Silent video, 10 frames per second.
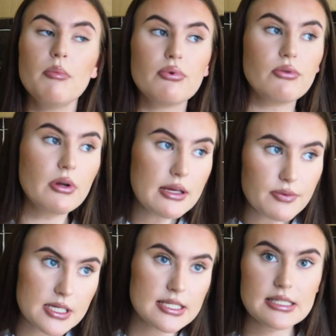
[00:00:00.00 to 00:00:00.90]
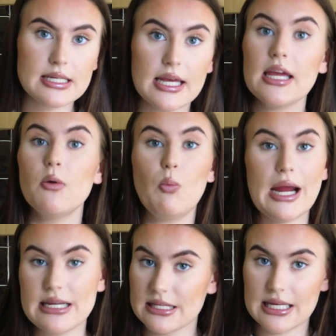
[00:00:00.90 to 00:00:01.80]
previously
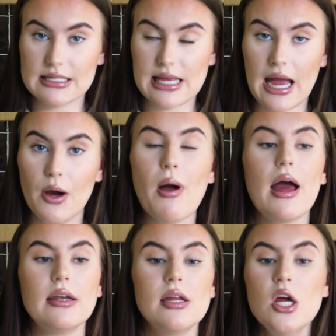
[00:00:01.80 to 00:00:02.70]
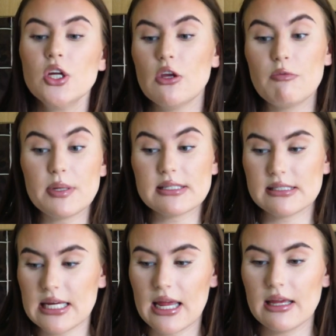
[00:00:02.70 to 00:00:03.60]
weighed things out and you've been
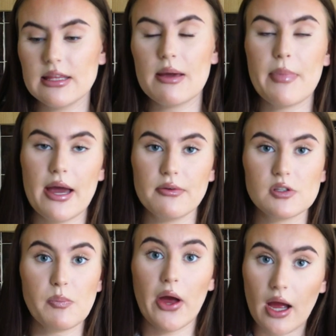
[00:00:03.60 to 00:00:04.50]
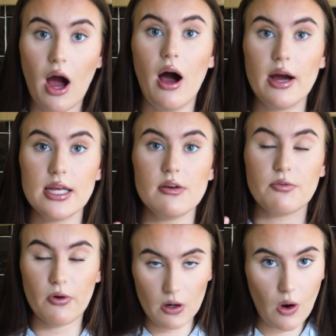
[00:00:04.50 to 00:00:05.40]
seeing the amounts by eye
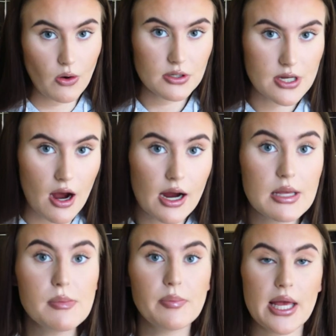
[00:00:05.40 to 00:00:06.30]
for a long time.